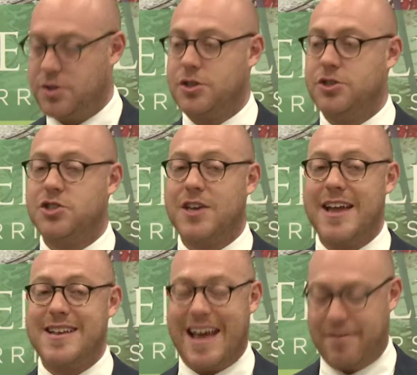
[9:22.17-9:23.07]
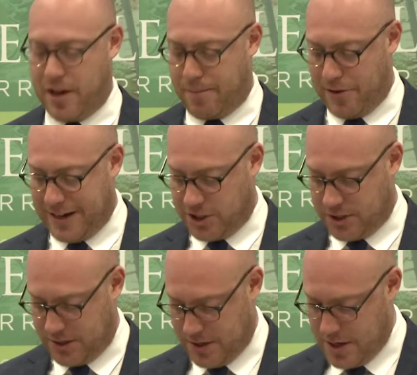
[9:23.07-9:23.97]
too scared to have the operation.